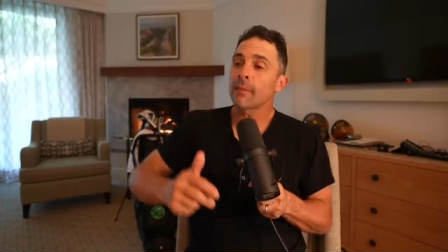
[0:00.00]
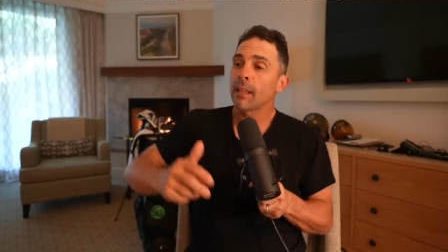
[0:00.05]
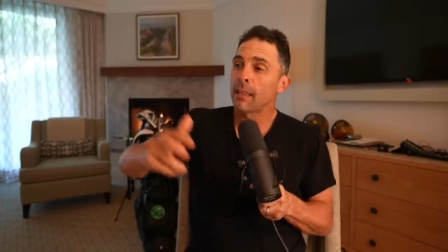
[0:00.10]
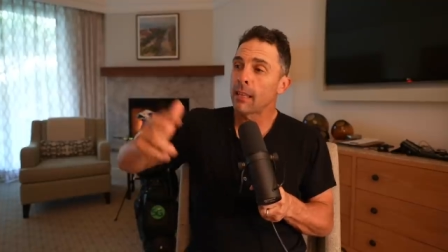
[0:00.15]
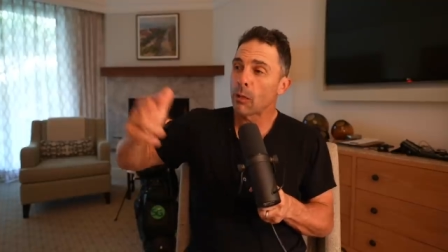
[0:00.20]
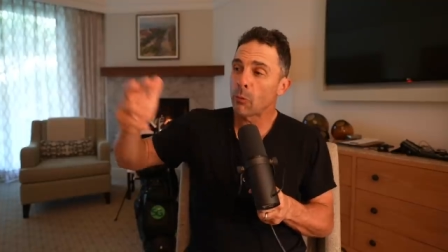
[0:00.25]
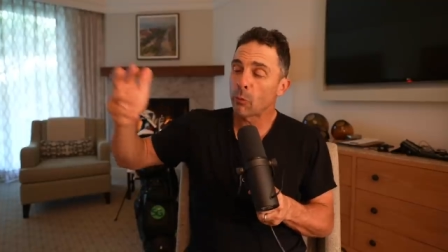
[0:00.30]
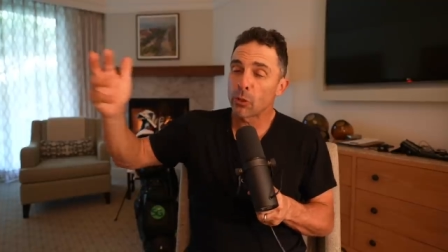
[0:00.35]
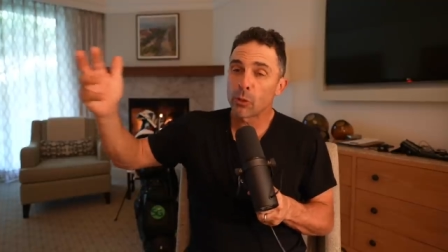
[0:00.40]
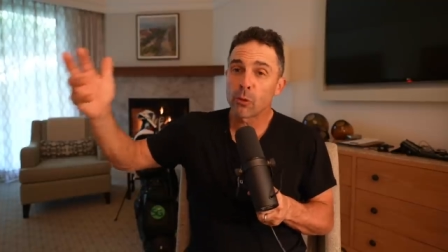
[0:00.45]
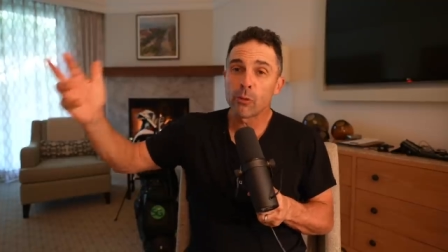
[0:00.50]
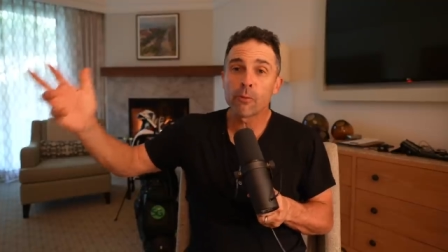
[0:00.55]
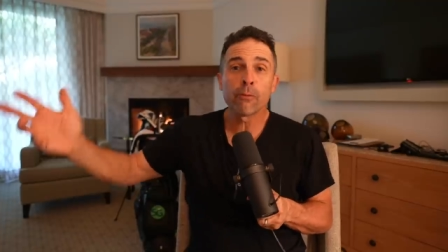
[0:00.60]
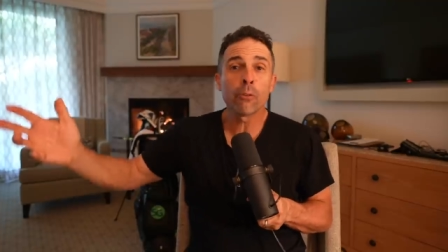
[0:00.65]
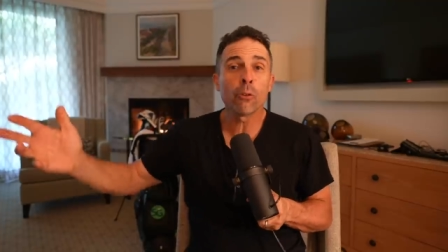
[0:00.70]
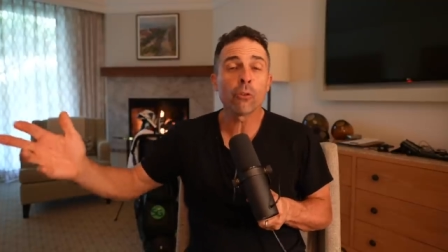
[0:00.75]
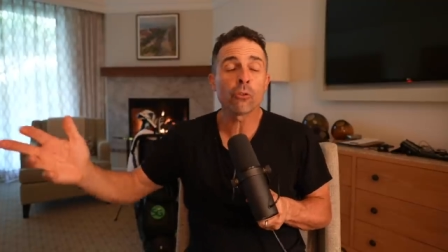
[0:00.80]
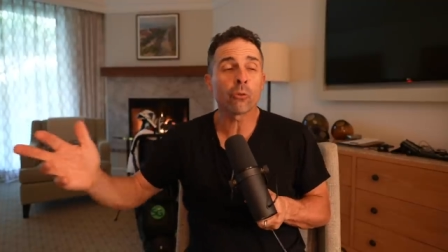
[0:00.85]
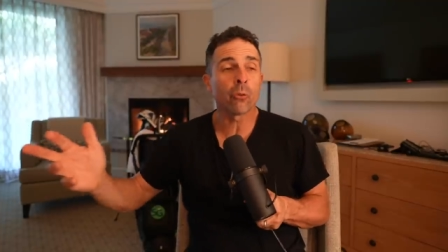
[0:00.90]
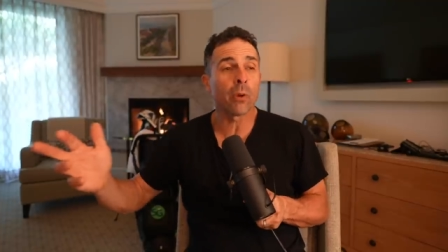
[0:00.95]
And then we're doing
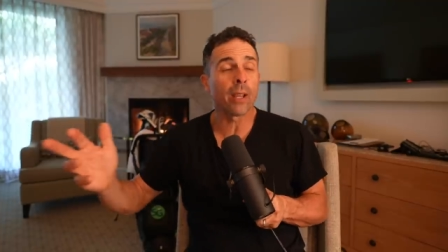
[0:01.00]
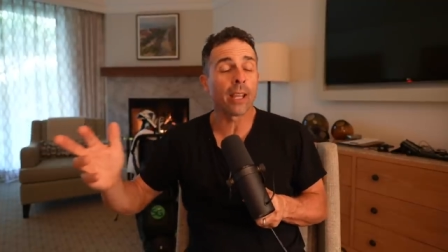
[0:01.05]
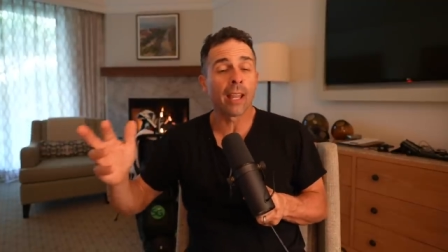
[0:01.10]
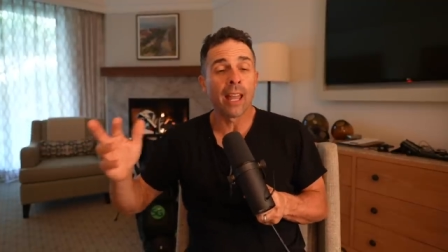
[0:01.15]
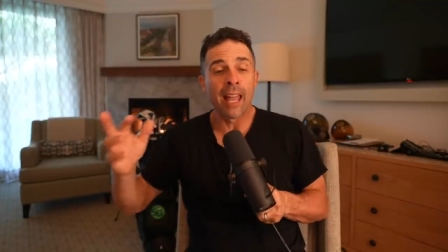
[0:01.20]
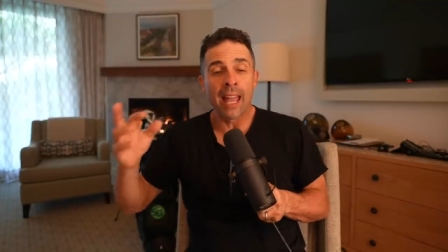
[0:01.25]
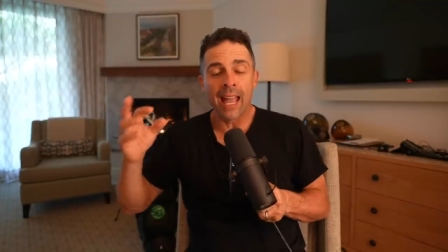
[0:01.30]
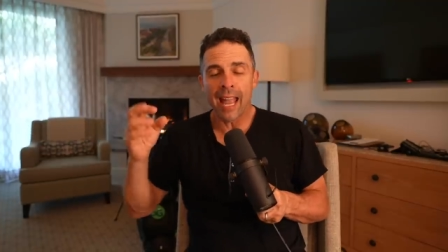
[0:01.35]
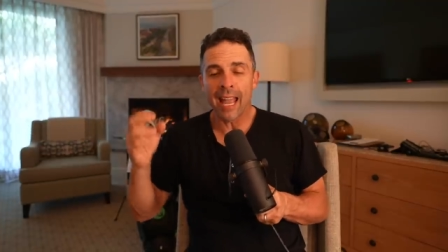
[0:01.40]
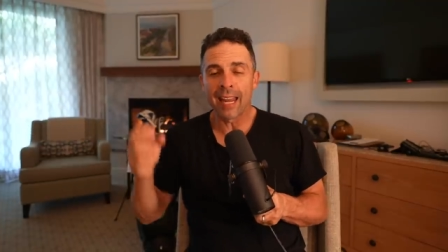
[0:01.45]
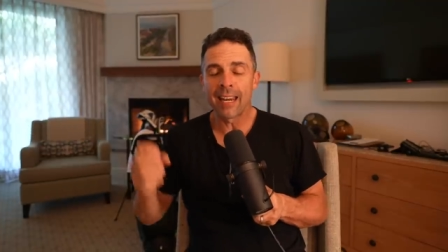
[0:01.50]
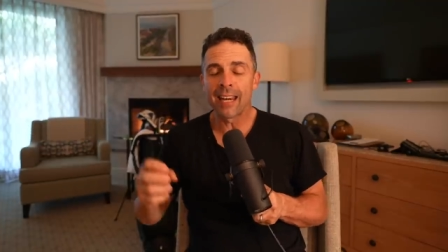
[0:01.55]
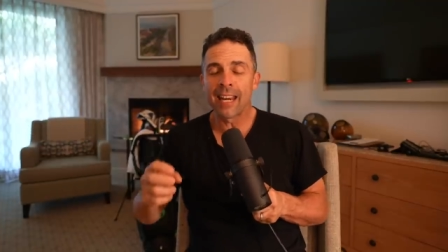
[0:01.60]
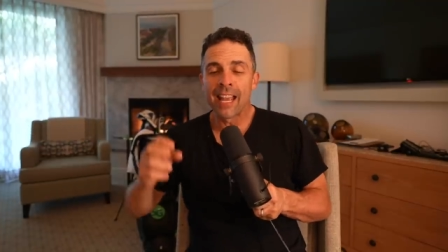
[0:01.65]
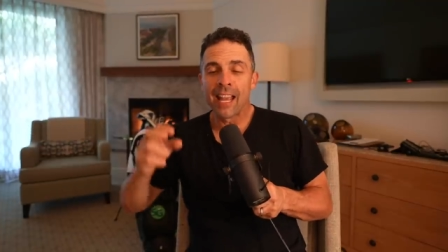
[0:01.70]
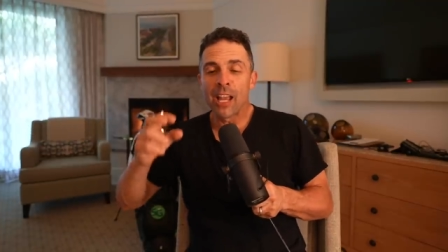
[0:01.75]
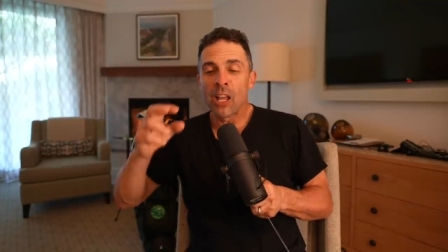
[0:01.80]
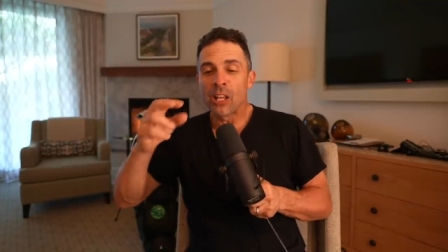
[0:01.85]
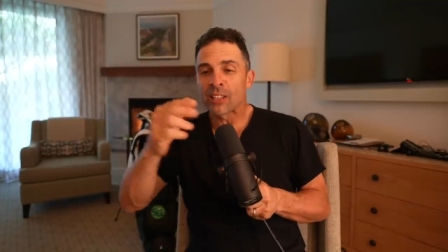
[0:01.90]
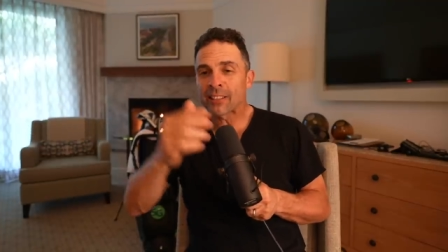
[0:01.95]
full swing and
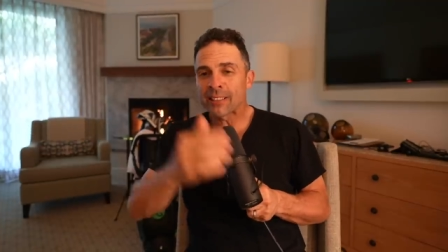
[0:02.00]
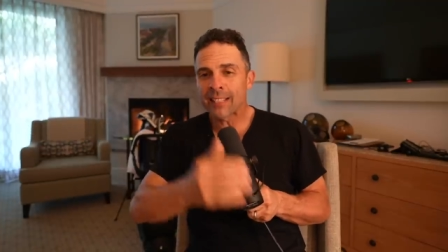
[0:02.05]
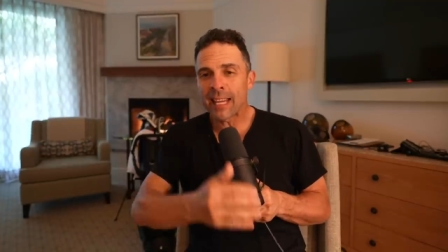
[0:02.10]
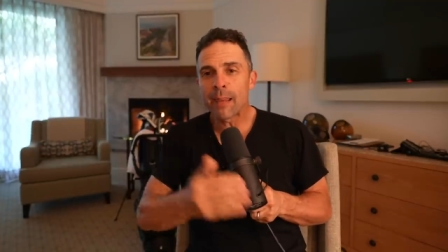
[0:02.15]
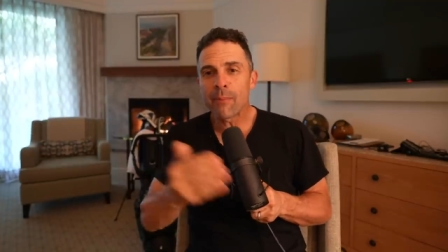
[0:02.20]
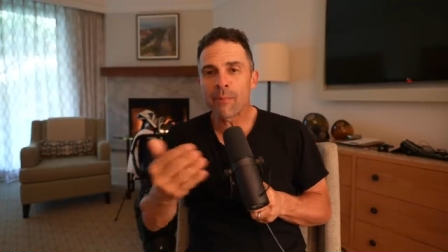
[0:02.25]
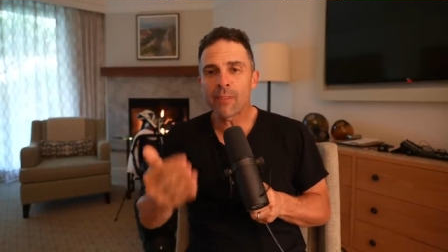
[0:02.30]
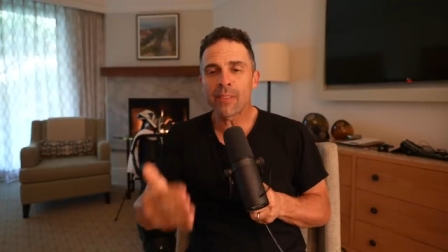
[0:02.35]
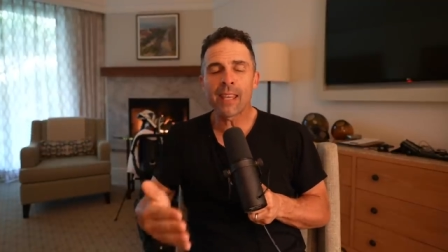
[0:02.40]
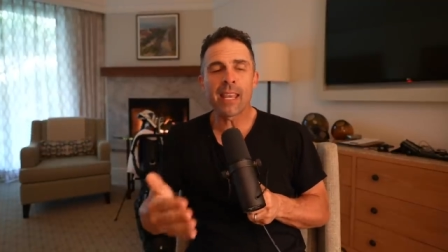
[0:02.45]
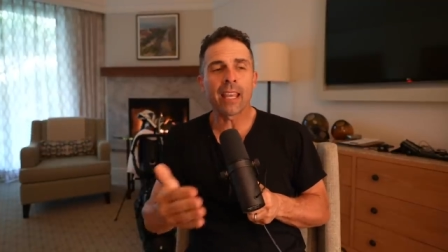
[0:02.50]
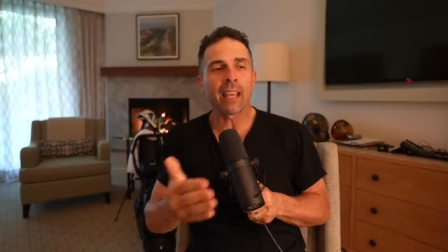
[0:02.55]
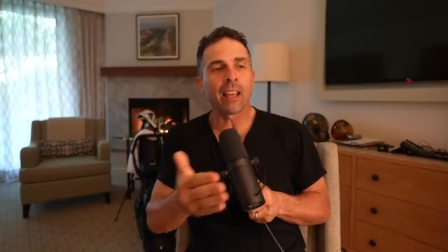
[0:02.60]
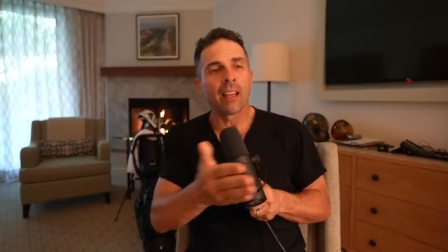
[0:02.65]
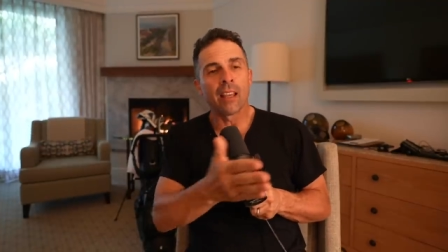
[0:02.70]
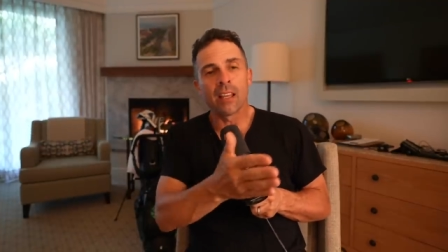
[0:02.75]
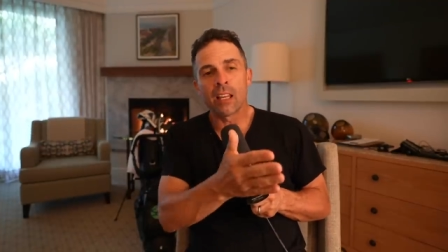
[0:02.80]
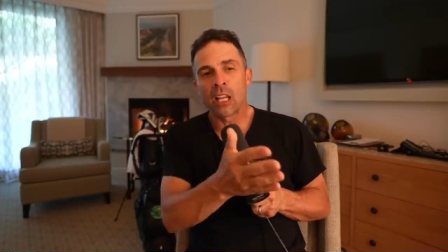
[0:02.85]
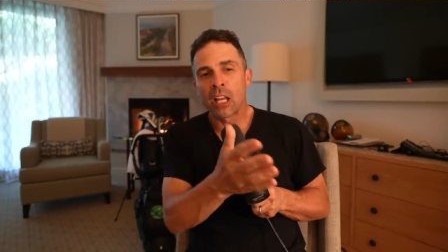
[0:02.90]
same thing.